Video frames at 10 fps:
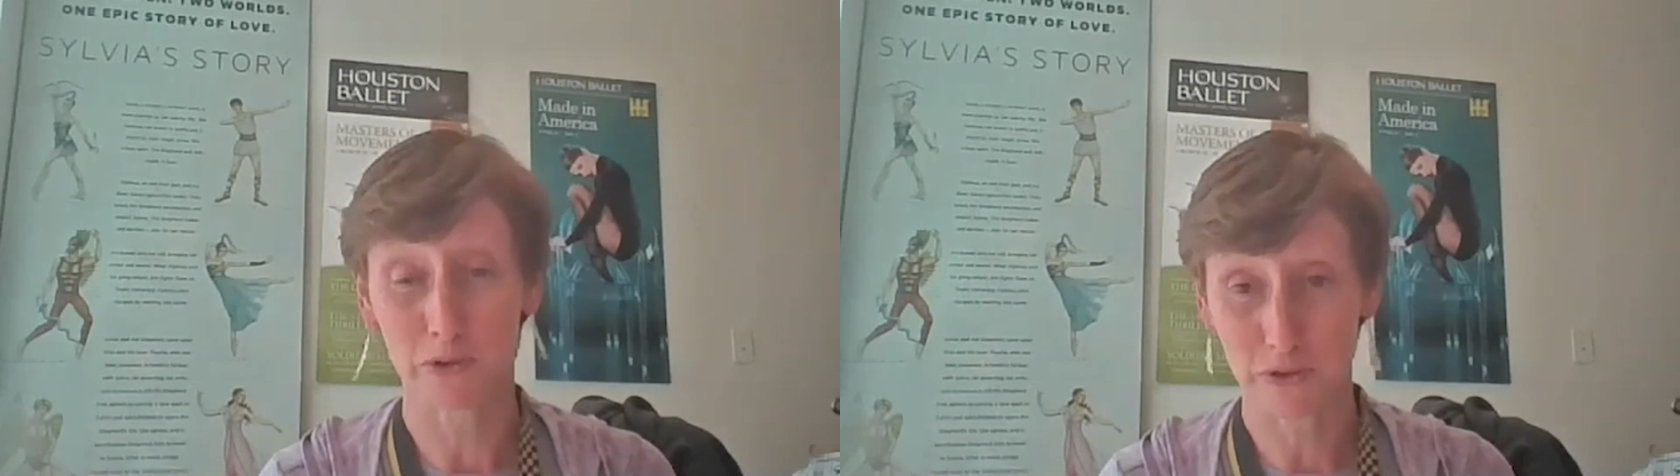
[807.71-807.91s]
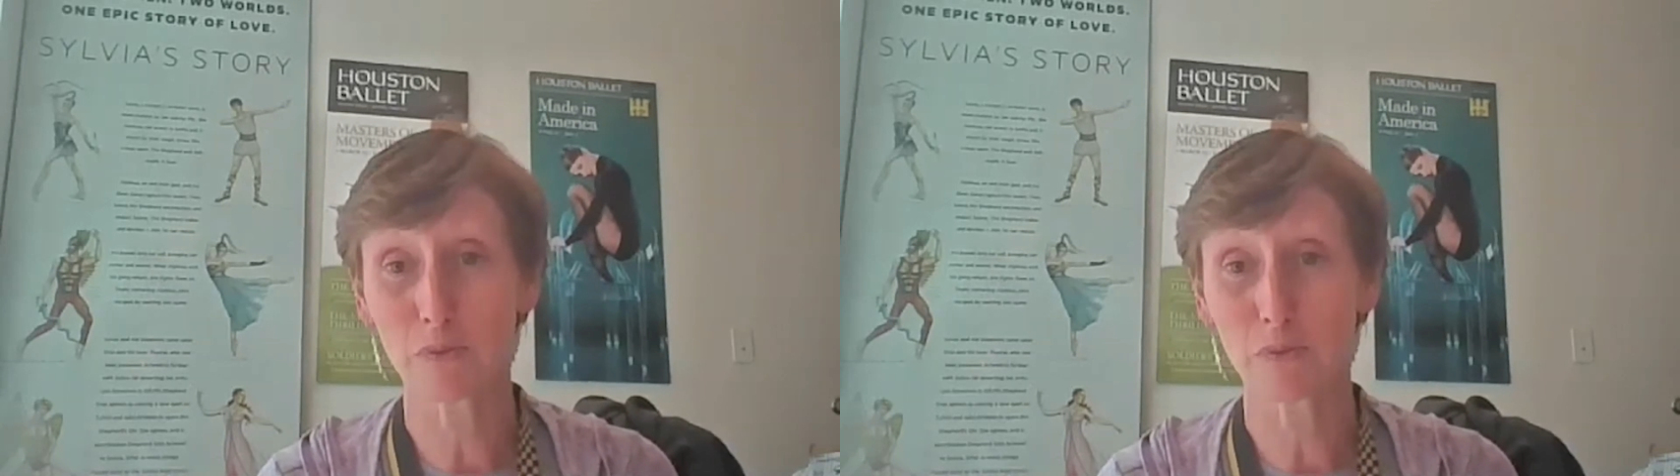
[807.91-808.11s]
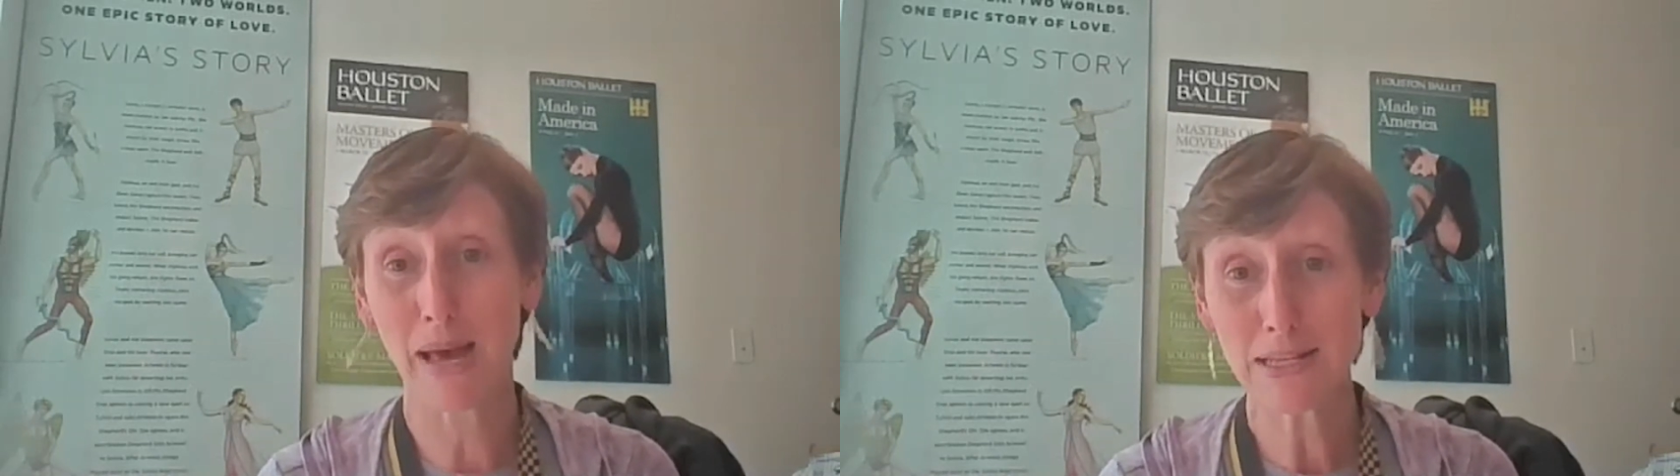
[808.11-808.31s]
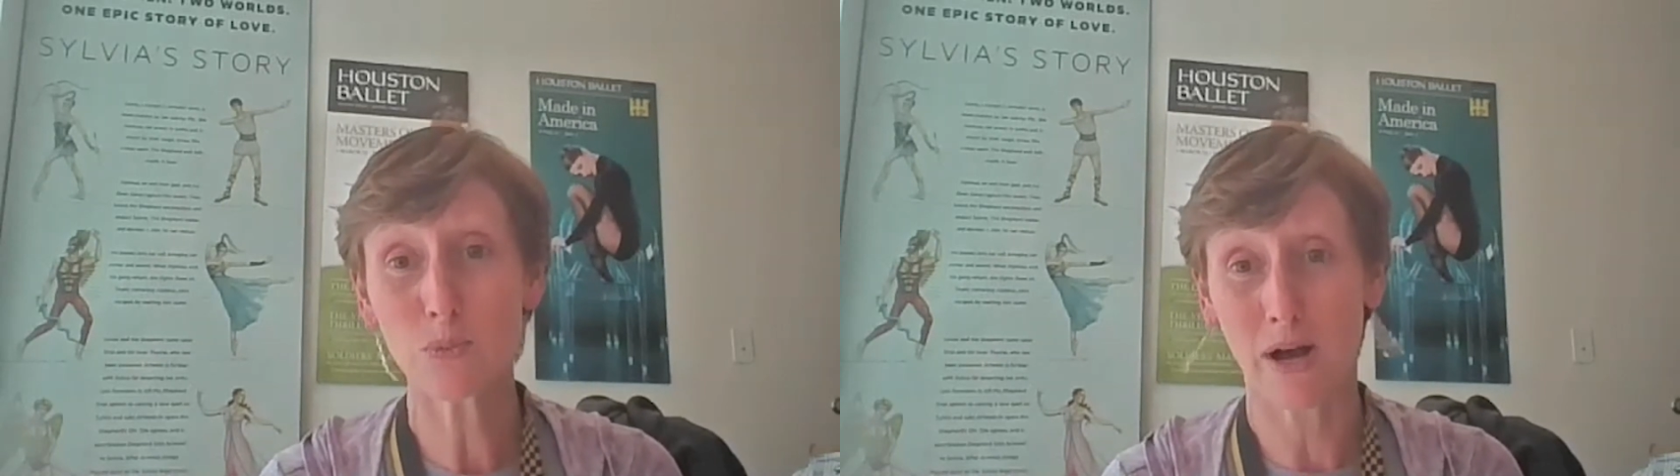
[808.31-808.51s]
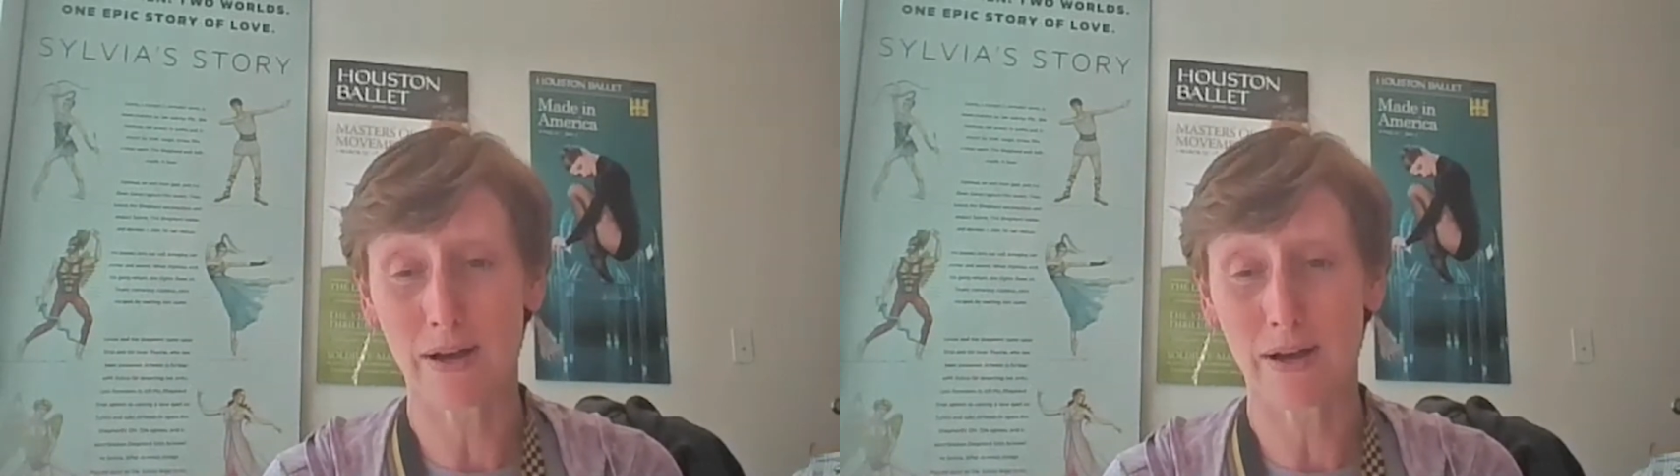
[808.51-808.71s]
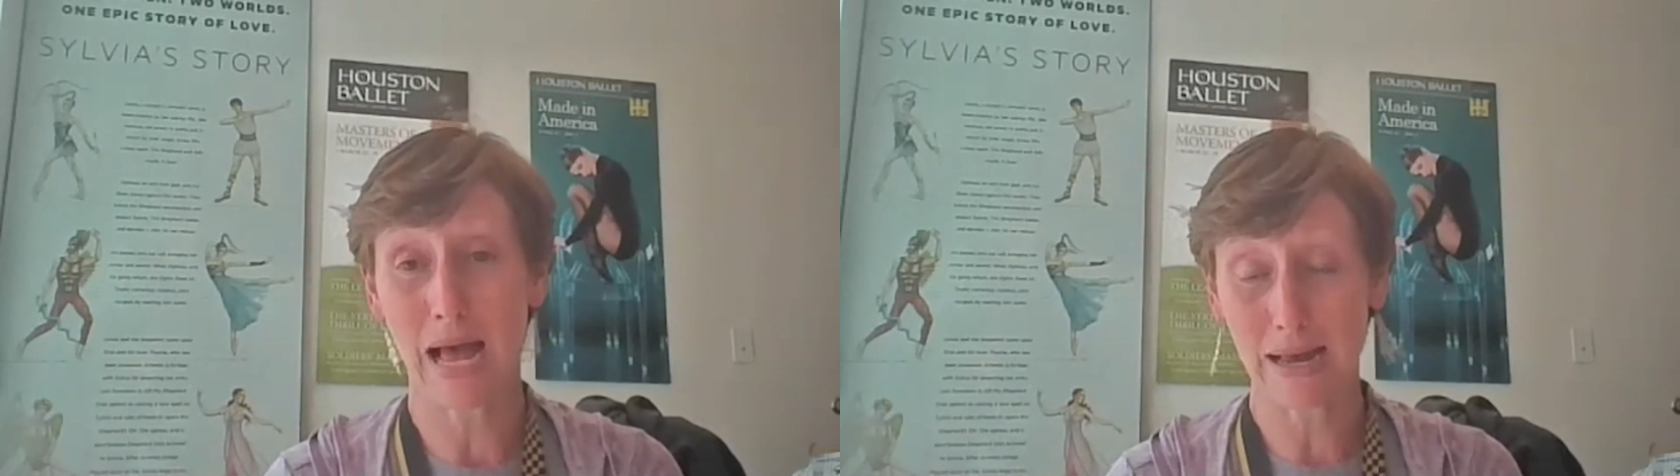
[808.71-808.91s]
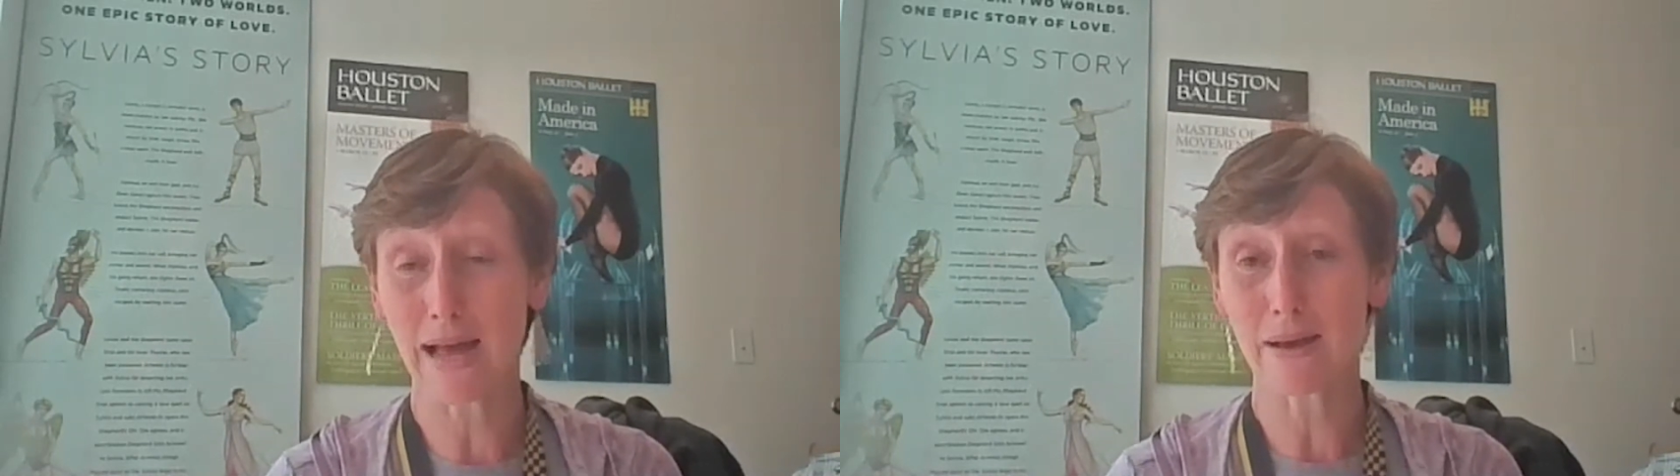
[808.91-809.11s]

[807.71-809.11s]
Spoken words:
You best want, I